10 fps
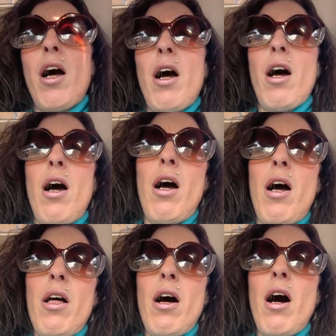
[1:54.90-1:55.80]
And
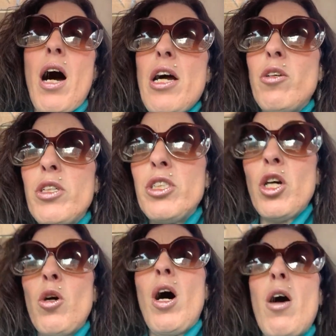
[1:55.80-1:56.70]
I
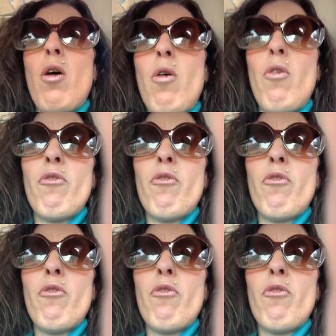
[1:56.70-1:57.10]
only know how,